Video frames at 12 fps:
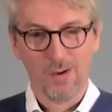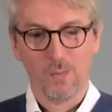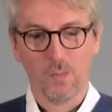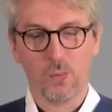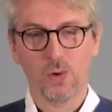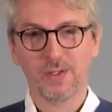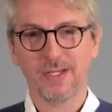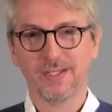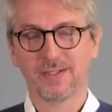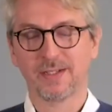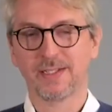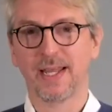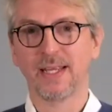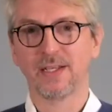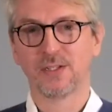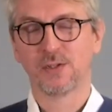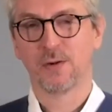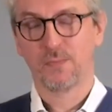What is the
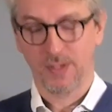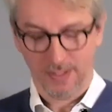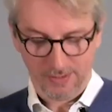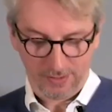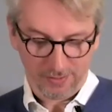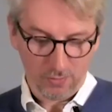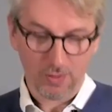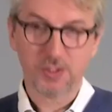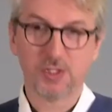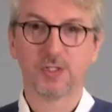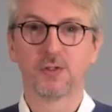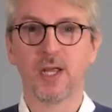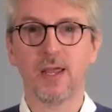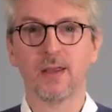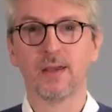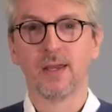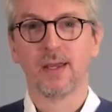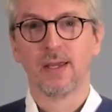status of the technology today?